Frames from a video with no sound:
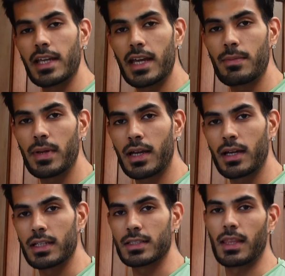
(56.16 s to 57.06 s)
did
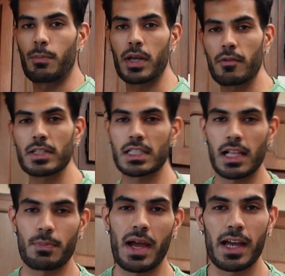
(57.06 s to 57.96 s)
because the previous
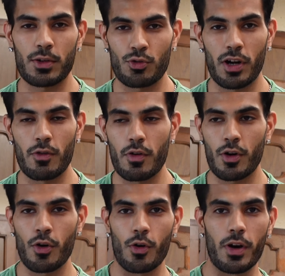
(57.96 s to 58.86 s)
clip I tried to
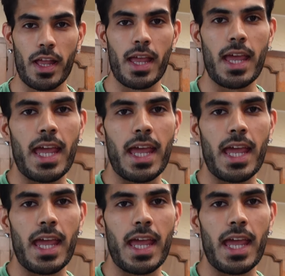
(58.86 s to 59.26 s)
record,